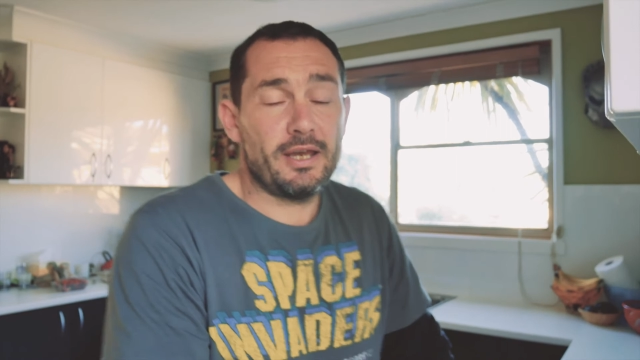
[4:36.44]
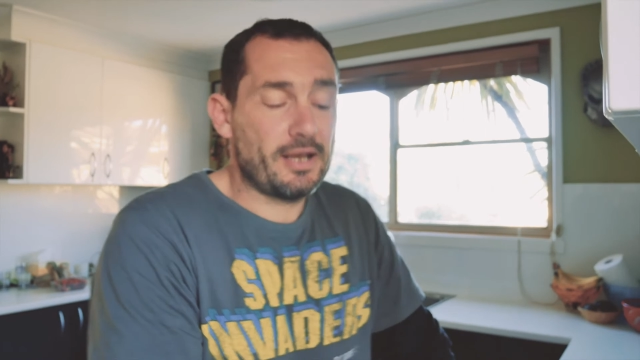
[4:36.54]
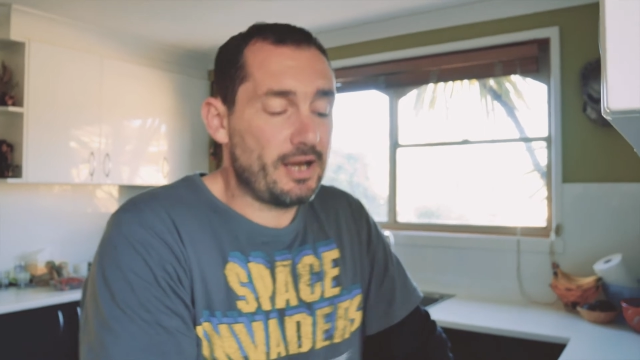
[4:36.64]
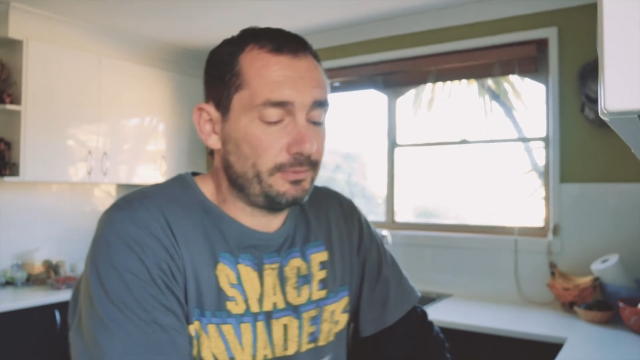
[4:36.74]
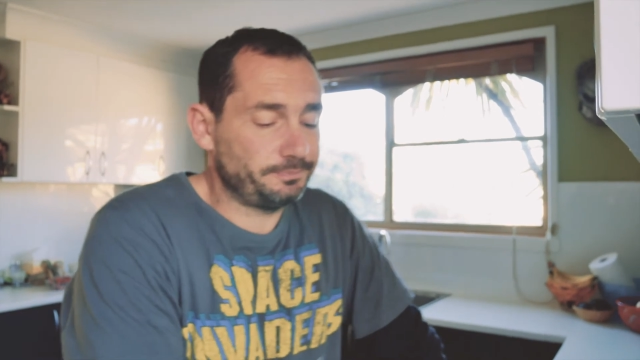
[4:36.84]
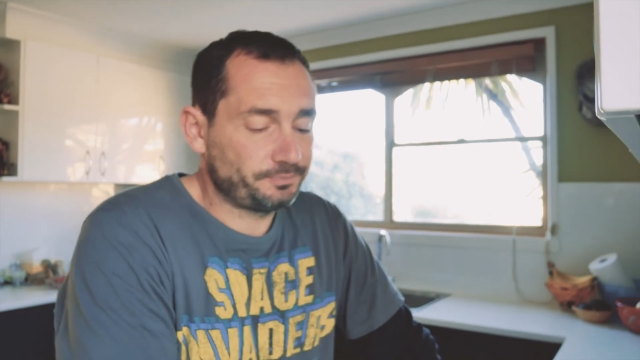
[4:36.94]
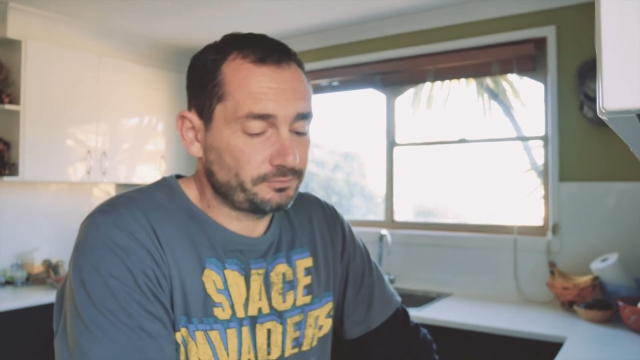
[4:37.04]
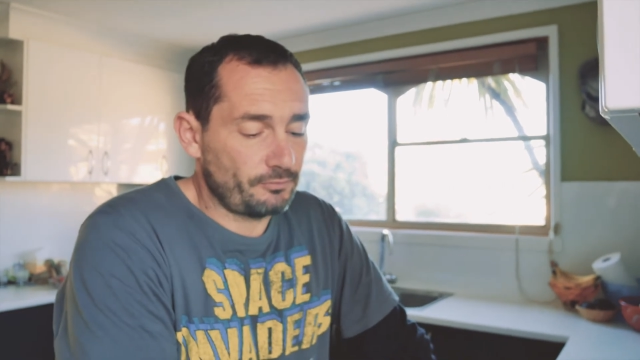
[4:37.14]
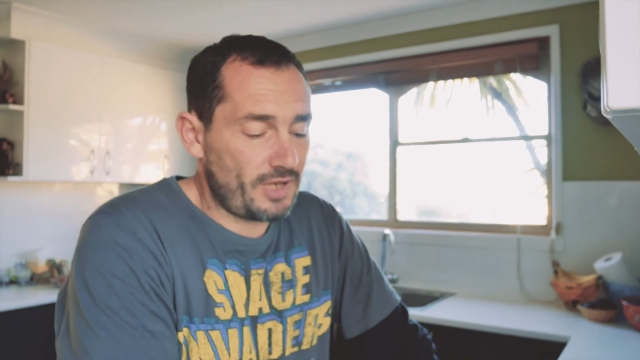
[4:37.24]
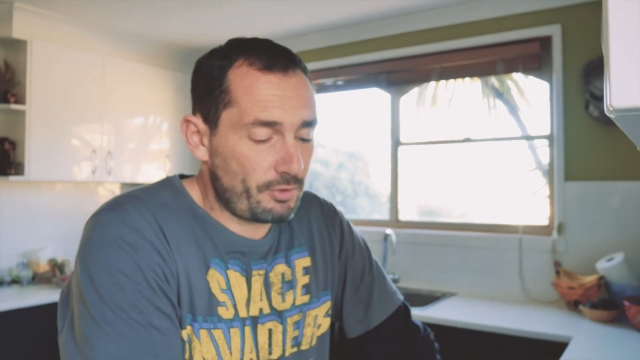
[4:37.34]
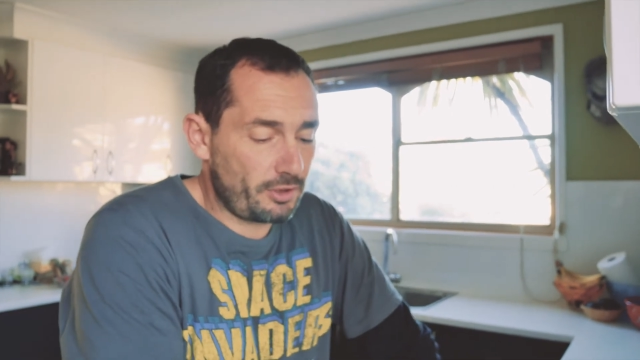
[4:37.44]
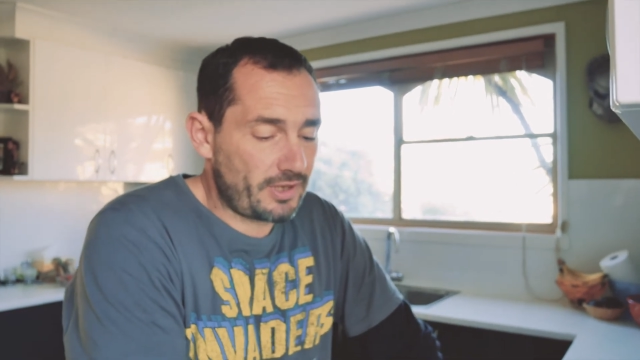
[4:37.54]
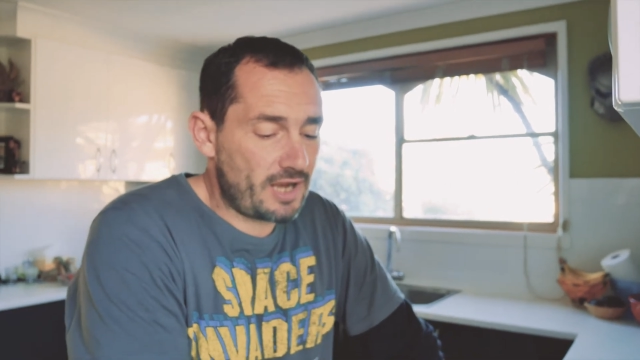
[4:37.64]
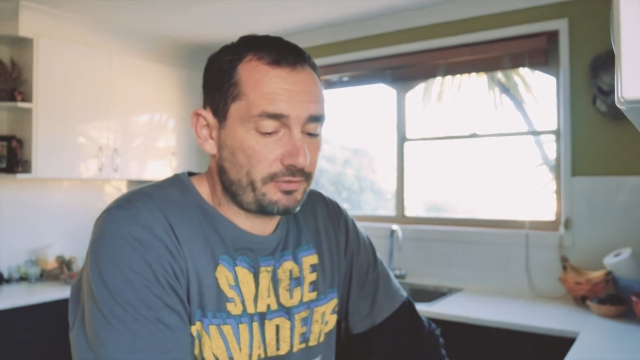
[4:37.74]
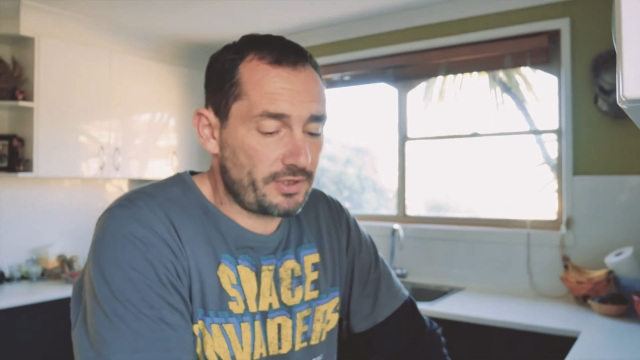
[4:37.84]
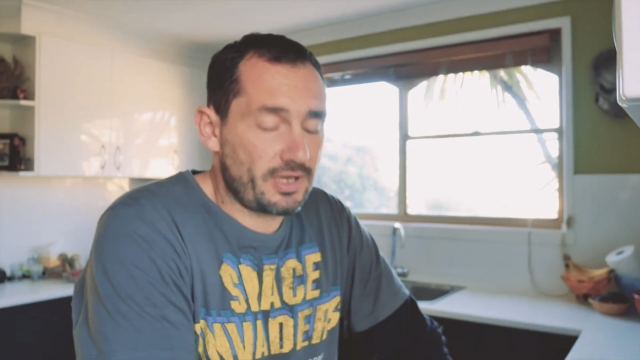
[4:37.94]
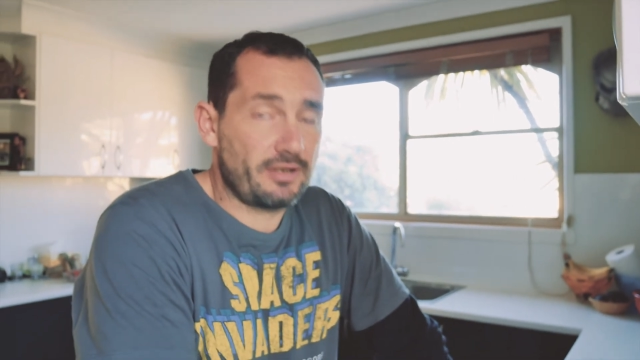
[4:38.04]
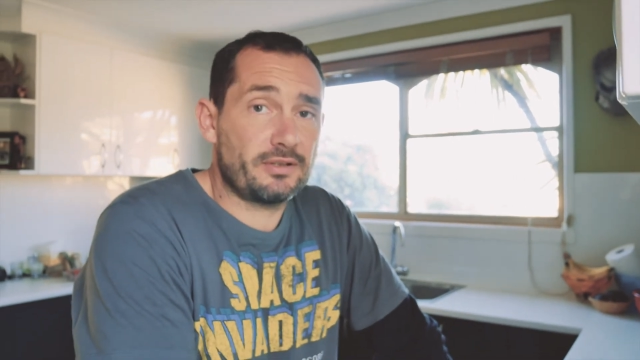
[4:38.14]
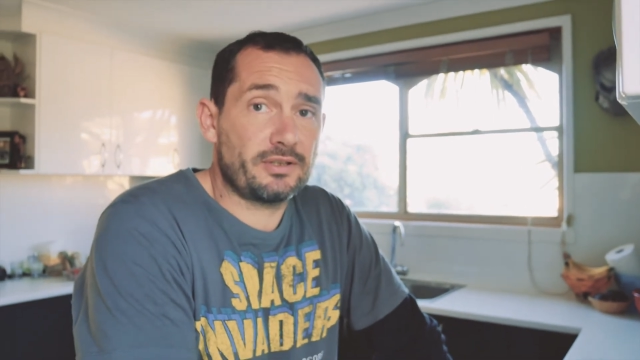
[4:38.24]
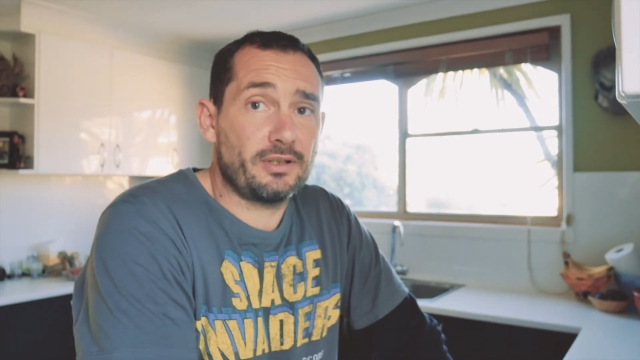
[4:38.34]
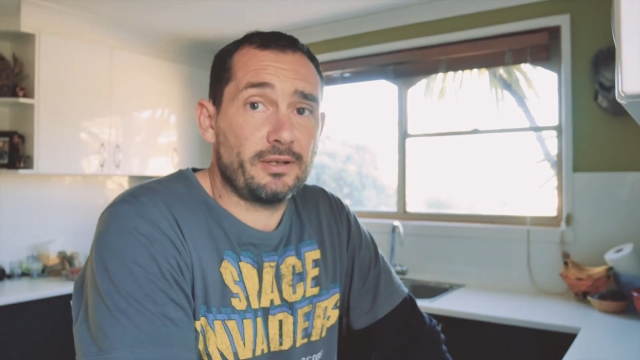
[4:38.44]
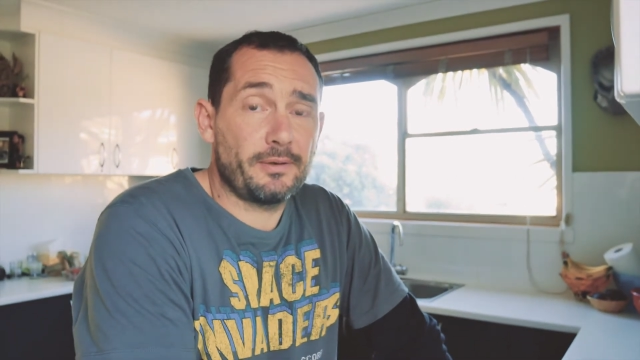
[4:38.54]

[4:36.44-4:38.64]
And um. Yeah, we look after each other, so...